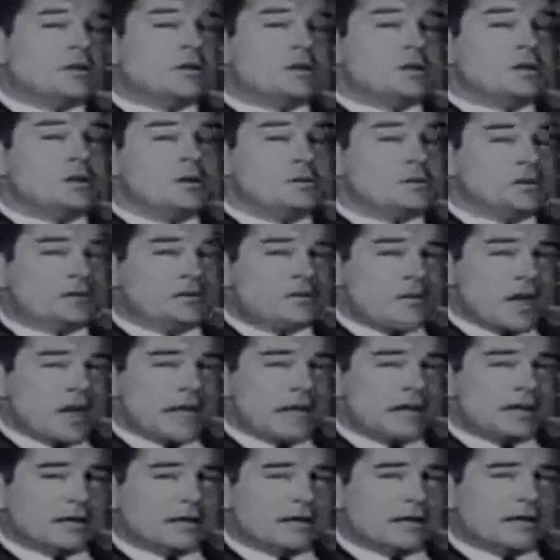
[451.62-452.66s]
of a group of
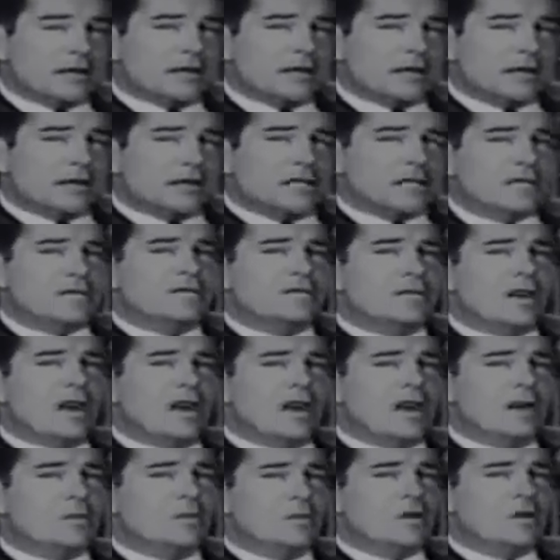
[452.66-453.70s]
men is
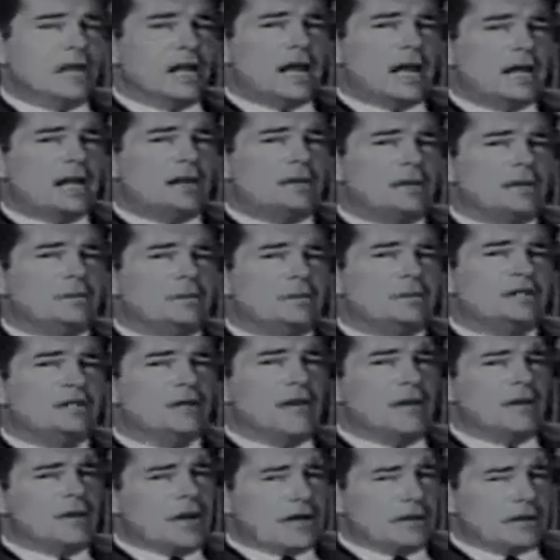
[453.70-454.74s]
far more likely to be
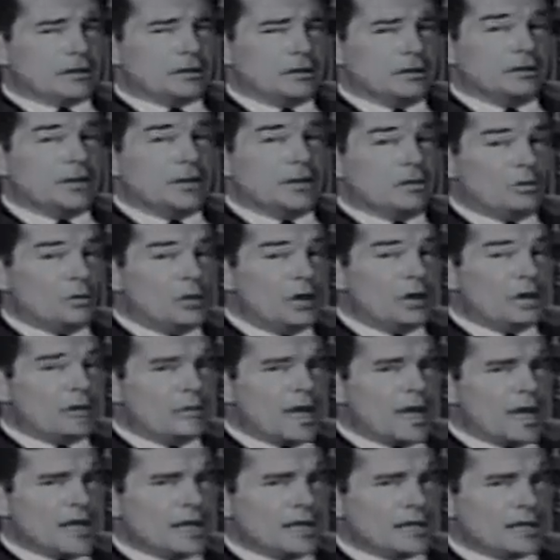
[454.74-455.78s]
tyrannical than one
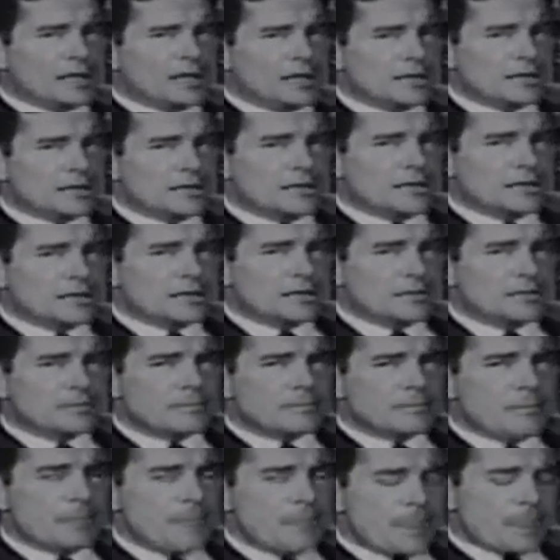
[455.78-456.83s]
man is.
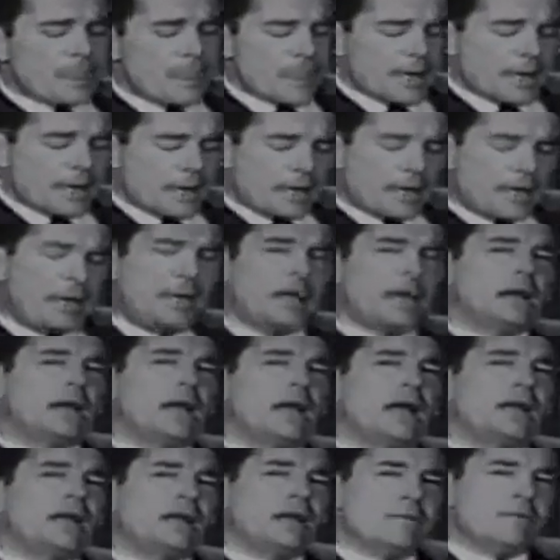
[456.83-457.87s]
In
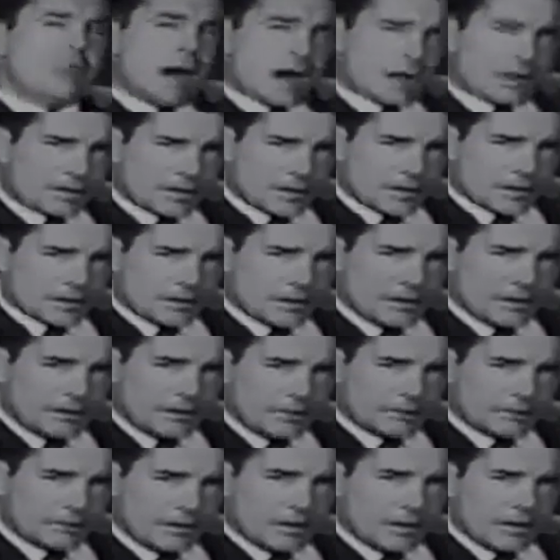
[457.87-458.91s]
a democracy,
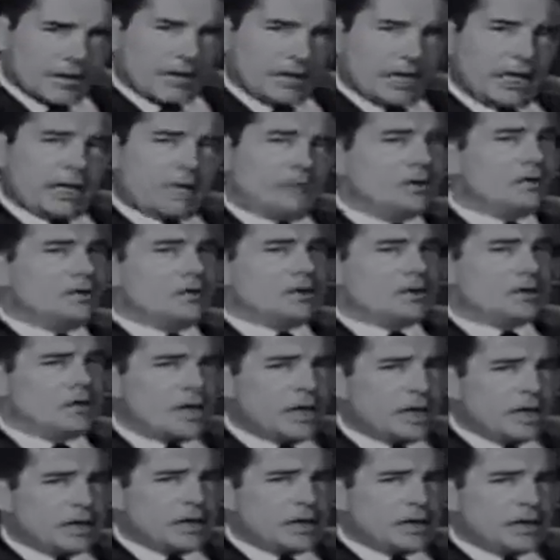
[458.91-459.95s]
if a
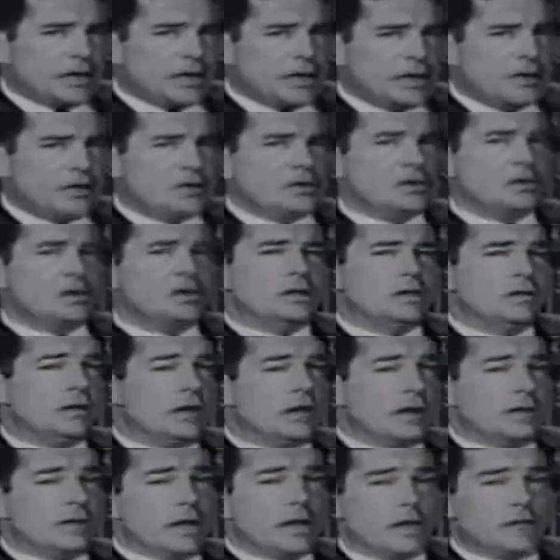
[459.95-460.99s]
majority should
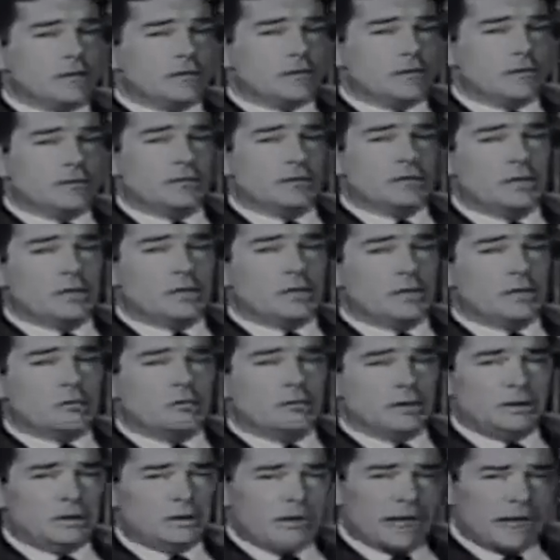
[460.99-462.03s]
develop hatred for all
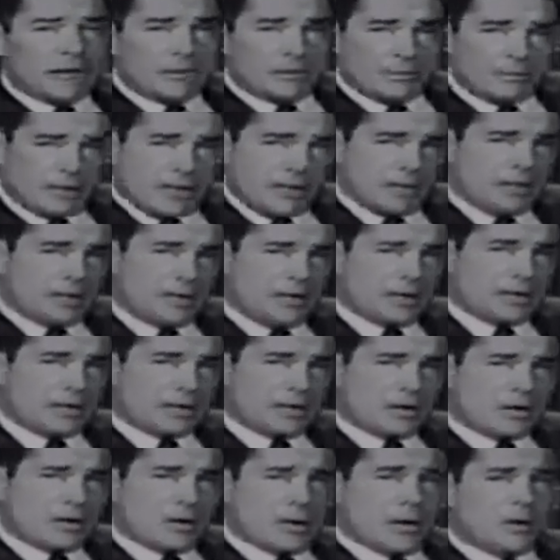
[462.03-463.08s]
blue-eyed babies
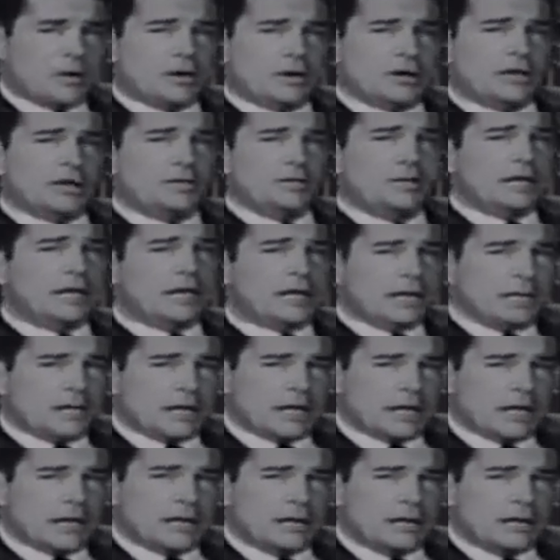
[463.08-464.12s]
and order them
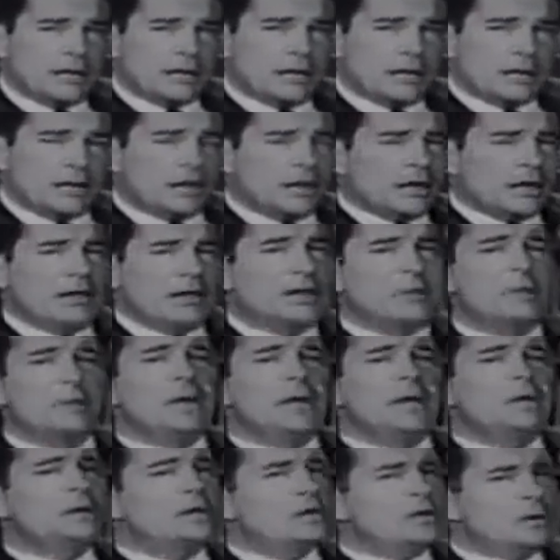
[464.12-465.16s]
eliminated, the
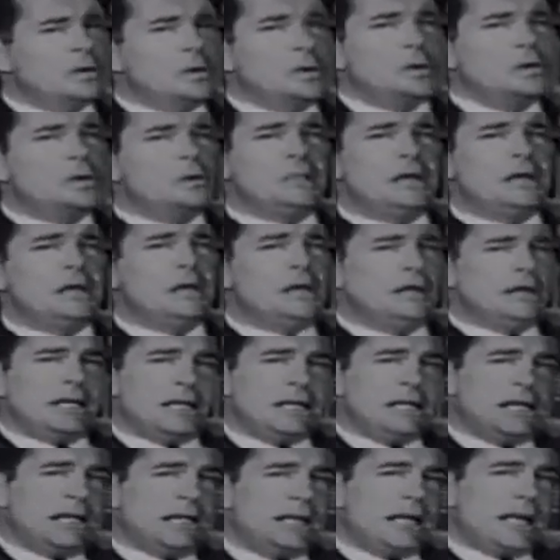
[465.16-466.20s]
babies could be
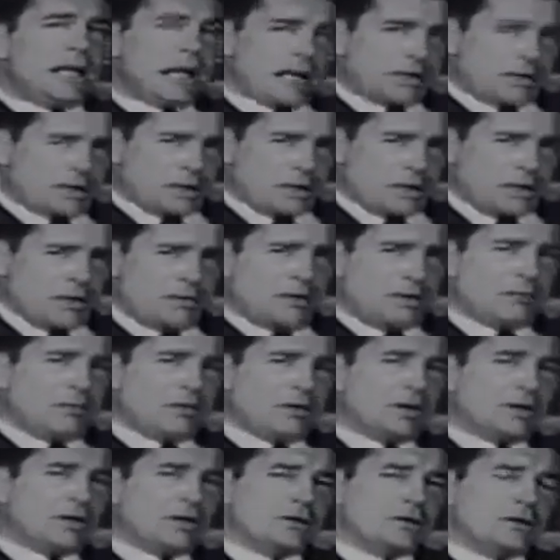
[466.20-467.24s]
legally executed,
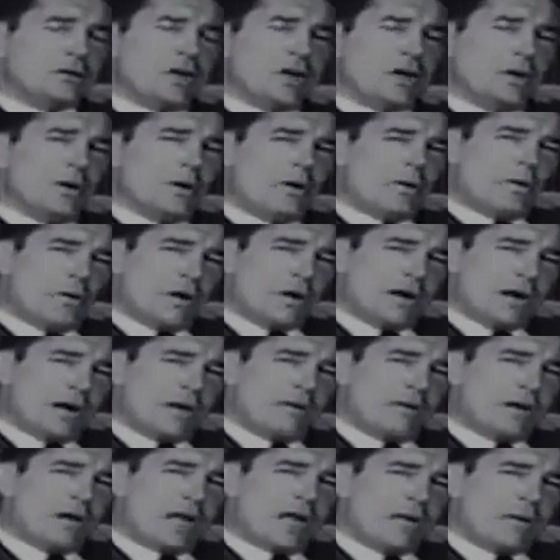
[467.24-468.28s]
because
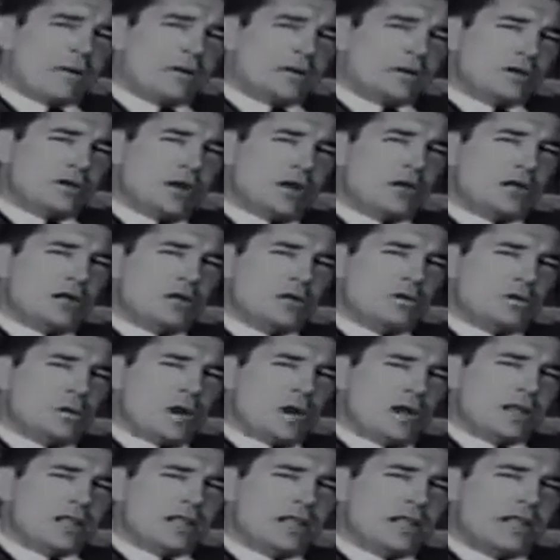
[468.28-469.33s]
whatever a majority
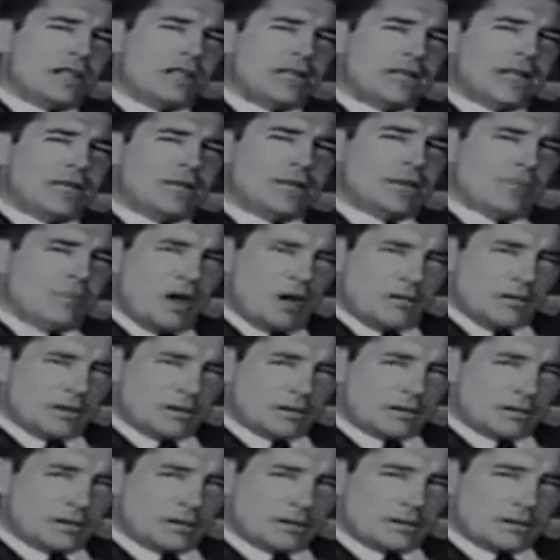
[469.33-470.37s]
wants at any given
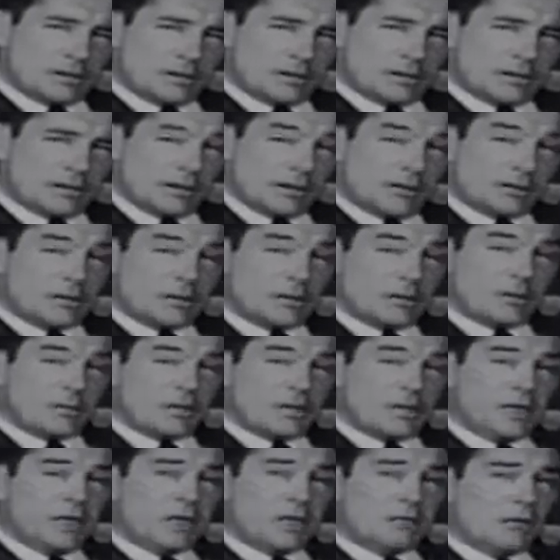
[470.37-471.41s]
moment is
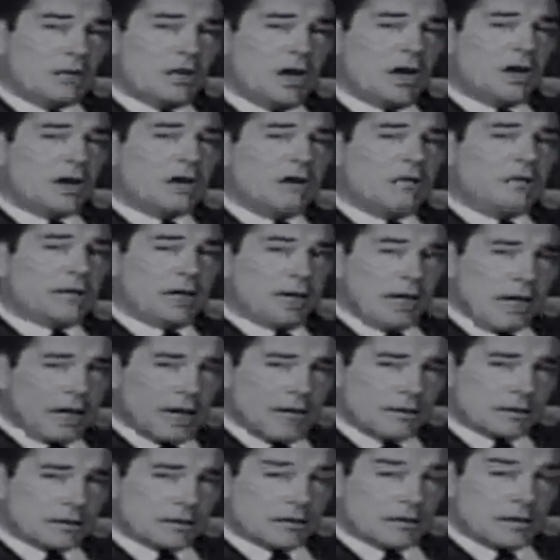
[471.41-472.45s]
supreme law of the
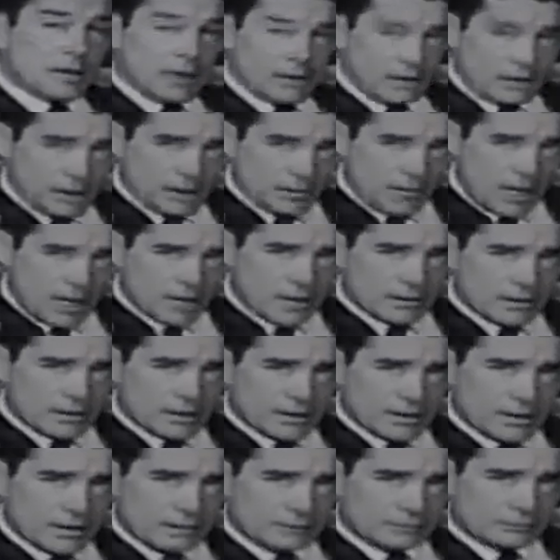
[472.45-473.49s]
land in a
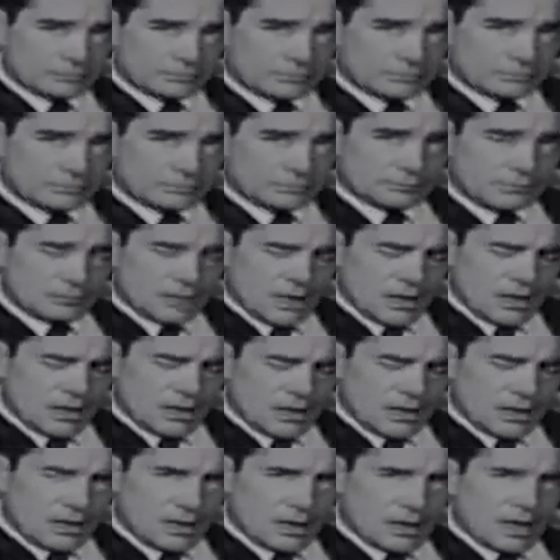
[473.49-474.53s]
democracy.
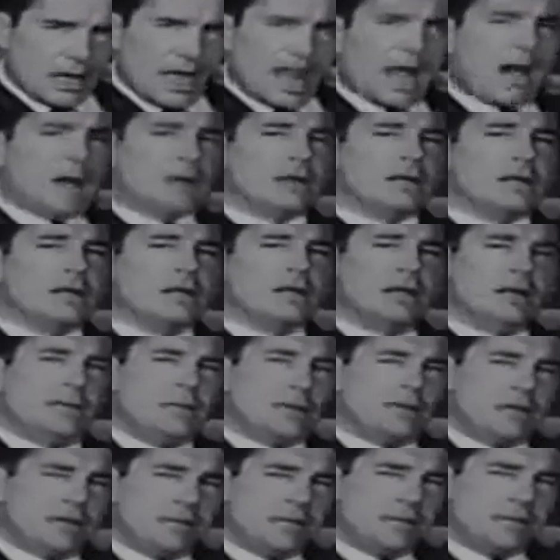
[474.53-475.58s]
How can
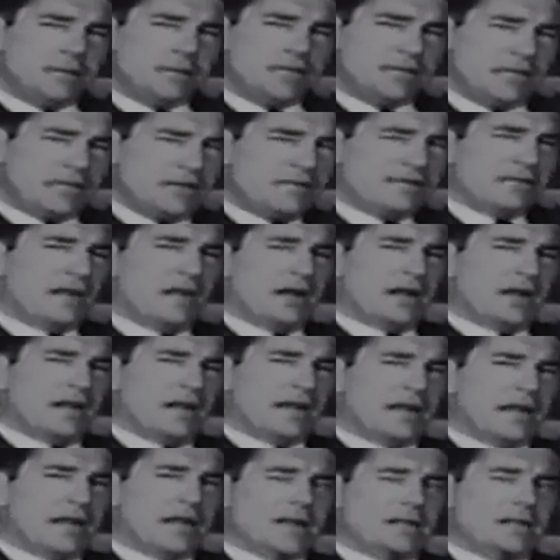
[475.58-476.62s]
liberty be
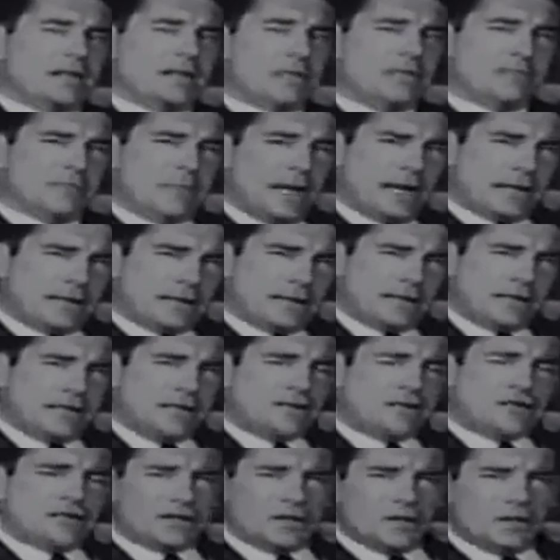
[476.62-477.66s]
safeguarded against the
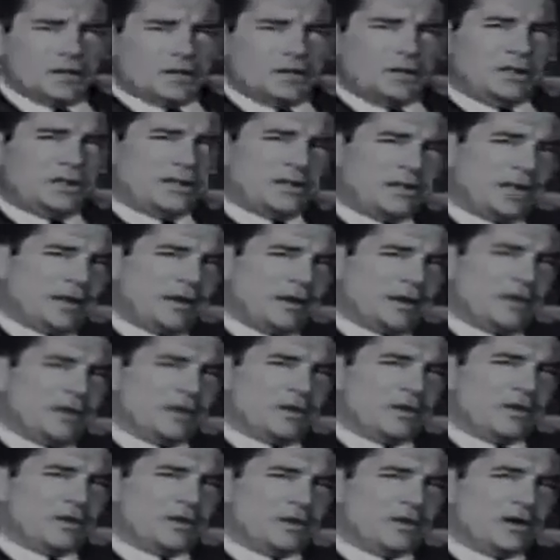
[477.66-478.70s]
mindless, soulless
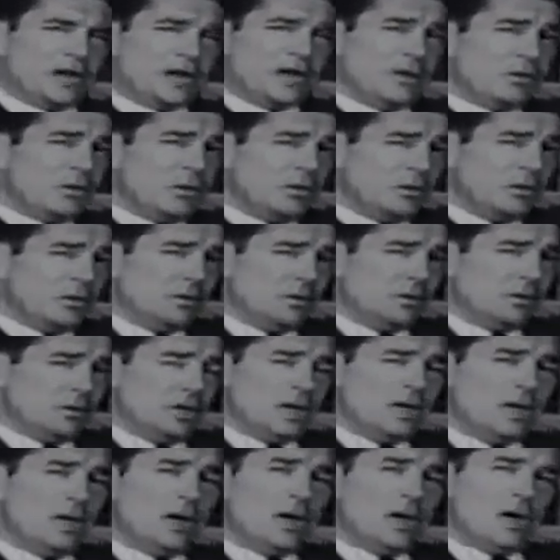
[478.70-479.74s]
tyranny of majority rule
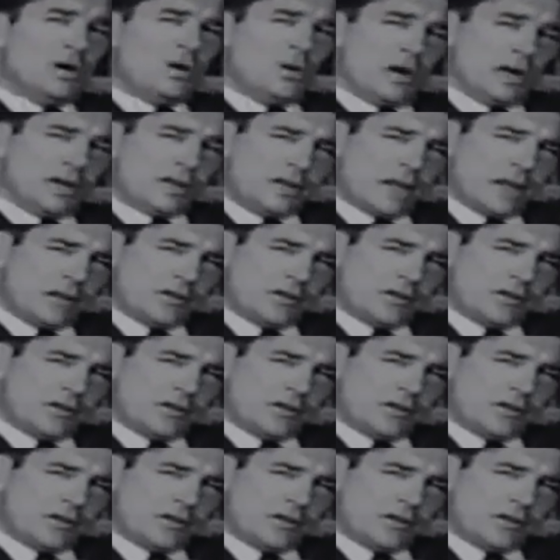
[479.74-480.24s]
when